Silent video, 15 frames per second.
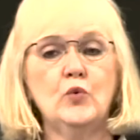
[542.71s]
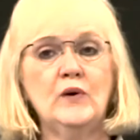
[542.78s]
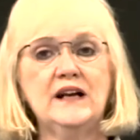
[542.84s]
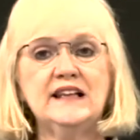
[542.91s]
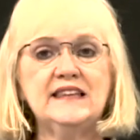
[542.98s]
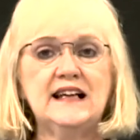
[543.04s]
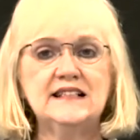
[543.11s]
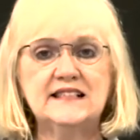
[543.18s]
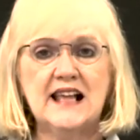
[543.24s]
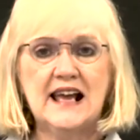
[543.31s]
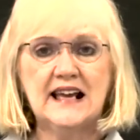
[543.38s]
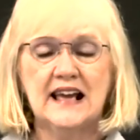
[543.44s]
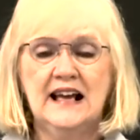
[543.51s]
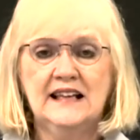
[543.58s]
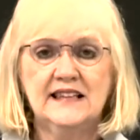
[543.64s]
what did they
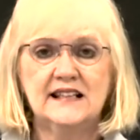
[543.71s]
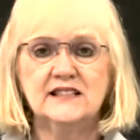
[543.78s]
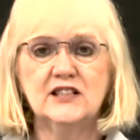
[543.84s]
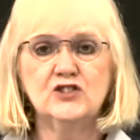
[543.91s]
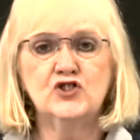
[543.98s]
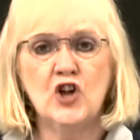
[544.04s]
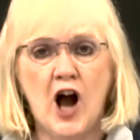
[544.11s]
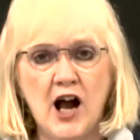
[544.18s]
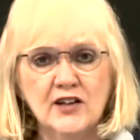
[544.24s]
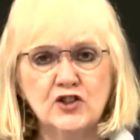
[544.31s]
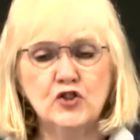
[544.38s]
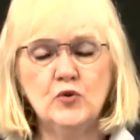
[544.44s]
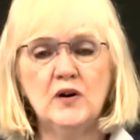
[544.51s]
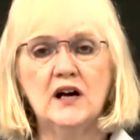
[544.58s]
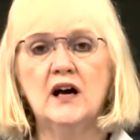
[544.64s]
say? They said,
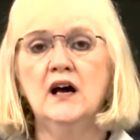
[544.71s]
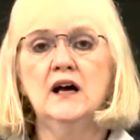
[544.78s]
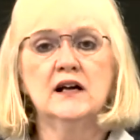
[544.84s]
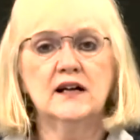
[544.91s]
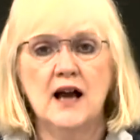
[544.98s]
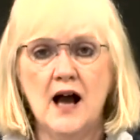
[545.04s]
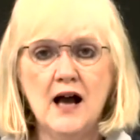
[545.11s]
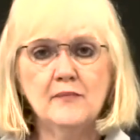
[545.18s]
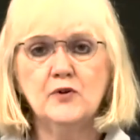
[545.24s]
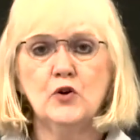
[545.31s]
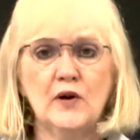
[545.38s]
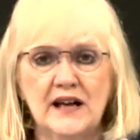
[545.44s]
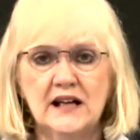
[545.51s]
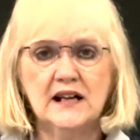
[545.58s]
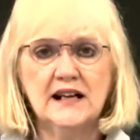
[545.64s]
Joshua, come
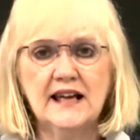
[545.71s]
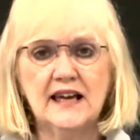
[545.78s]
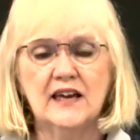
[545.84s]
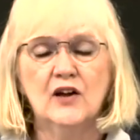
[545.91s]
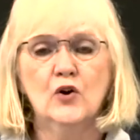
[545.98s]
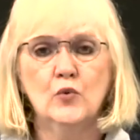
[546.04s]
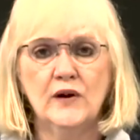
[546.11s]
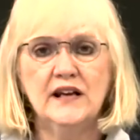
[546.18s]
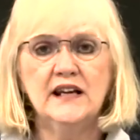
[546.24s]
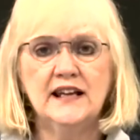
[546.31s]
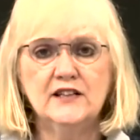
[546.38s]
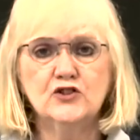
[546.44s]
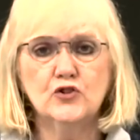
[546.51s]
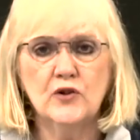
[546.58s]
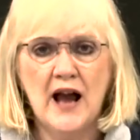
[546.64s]
quickly. We
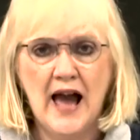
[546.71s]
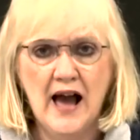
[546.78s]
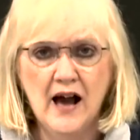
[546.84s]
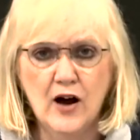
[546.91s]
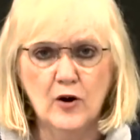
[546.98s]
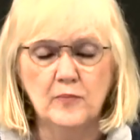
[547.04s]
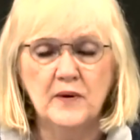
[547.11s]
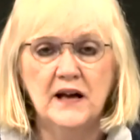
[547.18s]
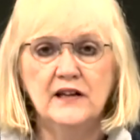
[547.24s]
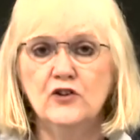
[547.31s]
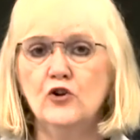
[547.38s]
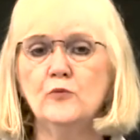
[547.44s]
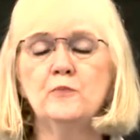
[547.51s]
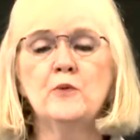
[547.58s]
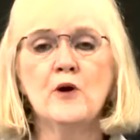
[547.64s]
need your help.
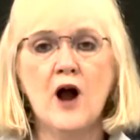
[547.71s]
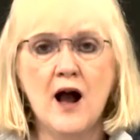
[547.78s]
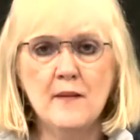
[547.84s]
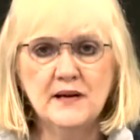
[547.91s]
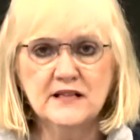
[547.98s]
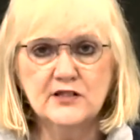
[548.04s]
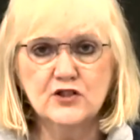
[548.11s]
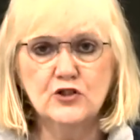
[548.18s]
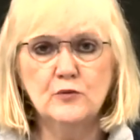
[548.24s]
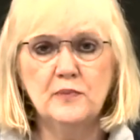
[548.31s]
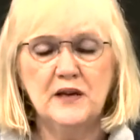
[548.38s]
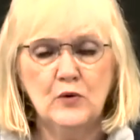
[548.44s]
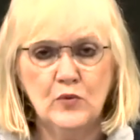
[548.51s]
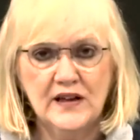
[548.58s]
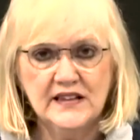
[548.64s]
You promised to
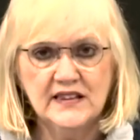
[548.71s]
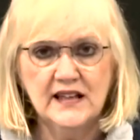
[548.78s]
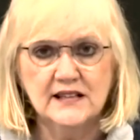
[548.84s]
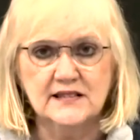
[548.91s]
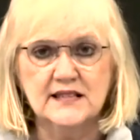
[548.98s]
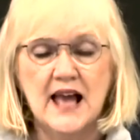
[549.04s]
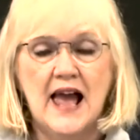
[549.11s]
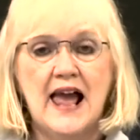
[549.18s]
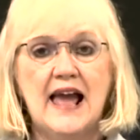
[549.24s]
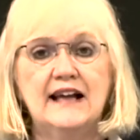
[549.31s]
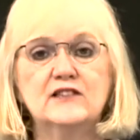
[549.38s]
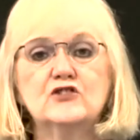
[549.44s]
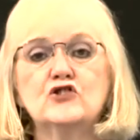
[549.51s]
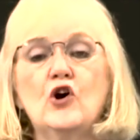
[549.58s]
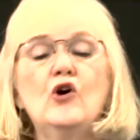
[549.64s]
be with us.
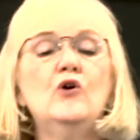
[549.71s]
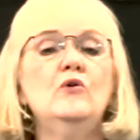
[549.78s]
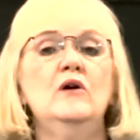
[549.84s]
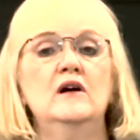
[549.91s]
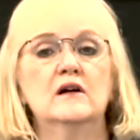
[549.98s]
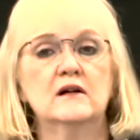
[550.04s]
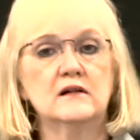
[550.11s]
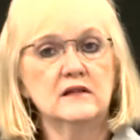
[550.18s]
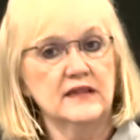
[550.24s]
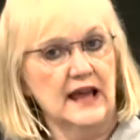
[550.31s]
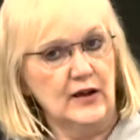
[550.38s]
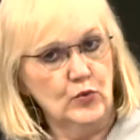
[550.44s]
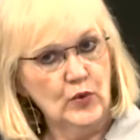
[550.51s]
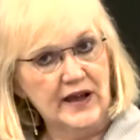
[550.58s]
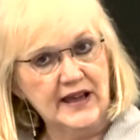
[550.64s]
And so
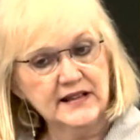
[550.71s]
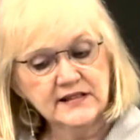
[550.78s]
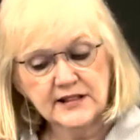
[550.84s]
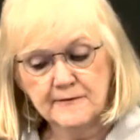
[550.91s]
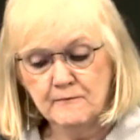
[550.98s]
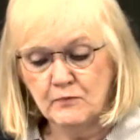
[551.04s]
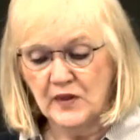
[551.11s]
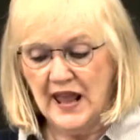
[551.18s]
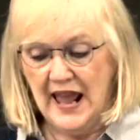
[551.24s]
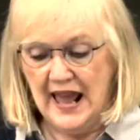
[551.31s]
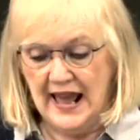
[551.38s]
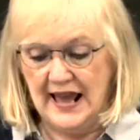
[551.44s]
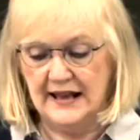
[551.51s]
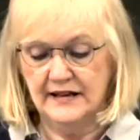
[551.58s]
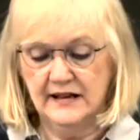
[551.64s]
they went
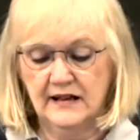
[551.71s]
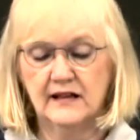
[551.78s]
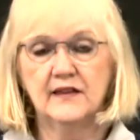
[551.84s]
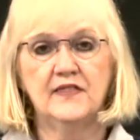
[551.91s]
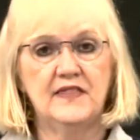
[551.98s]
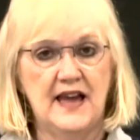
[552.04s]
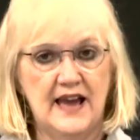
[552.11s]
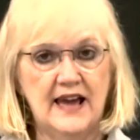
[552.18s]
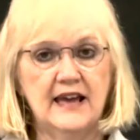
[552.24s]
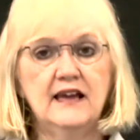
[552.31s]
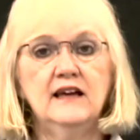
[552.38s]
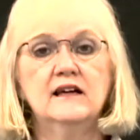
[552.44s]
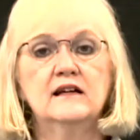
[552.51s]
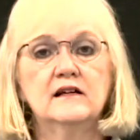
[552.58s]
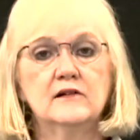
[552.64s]
and
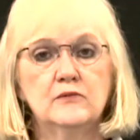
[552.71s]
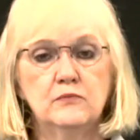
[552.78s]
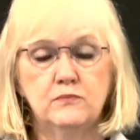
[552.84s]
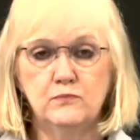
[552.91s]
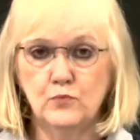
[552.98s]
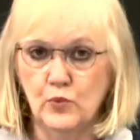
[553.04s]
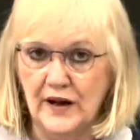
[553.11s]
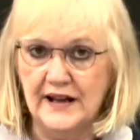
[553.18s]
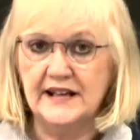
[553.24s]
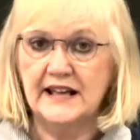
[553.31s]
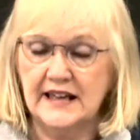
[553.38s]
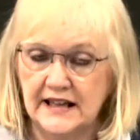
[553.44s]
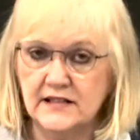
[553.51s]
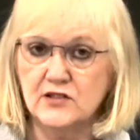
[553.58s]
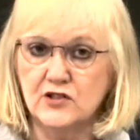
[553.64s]
they went
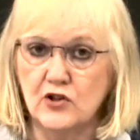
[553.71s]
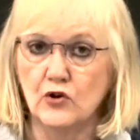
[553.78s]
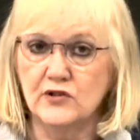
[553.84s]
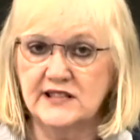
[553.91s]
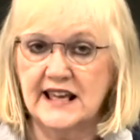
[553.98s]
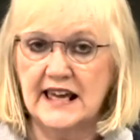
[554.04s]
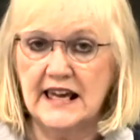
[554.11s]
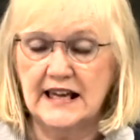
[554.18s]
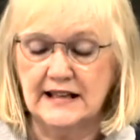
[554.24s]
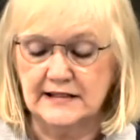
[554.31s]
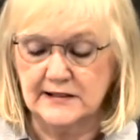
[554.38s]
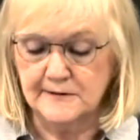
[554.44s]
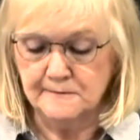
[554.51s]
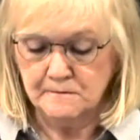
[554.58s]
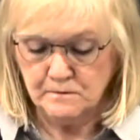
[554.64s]
against those
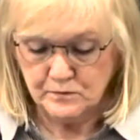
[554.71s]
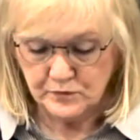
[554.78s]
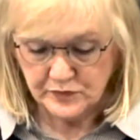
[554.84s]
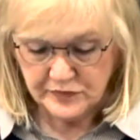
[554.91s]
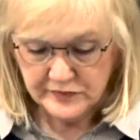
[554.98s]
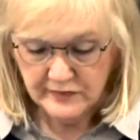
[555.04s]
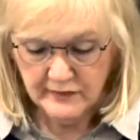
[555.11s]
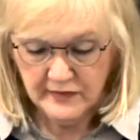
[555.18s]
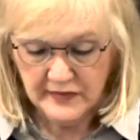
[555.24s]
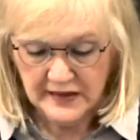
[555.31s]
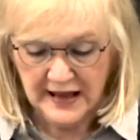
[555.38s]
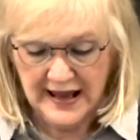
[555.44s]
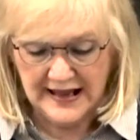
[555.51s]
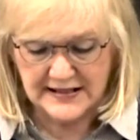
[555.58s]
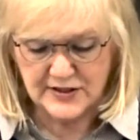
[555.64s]
kings.
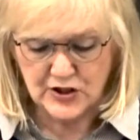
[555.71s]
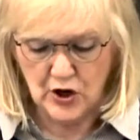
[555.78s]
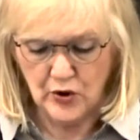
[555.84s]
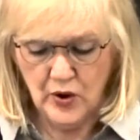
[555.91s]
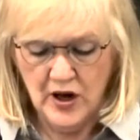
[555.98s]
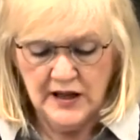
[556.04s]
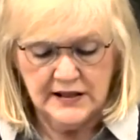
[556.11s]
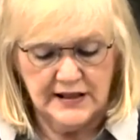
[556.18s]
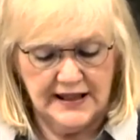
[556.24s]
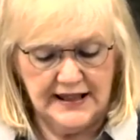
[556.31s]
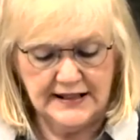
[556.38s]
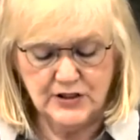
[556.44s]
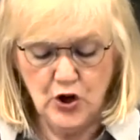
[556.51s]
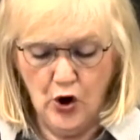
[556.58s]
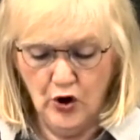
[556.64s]
And so
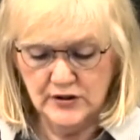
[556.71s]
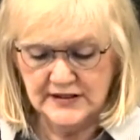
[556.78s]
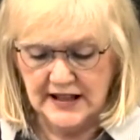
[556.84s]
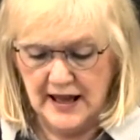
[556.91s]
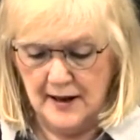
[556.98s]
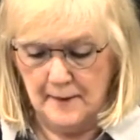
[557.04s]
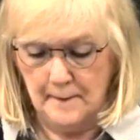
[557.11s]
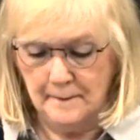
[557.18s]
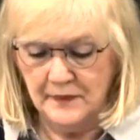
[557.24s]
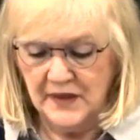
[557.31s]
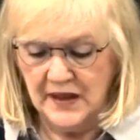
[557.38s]
he told them,